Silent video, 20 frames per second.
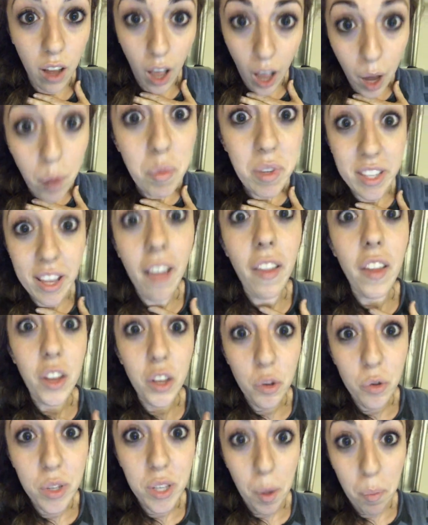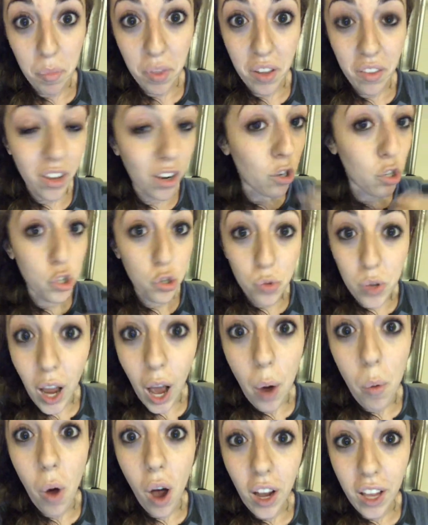I'm selling you something there. Do
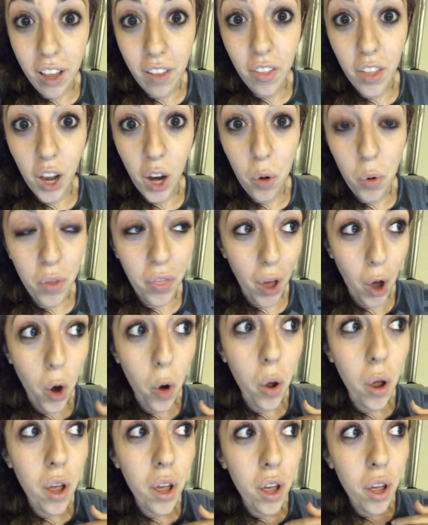not walk in there without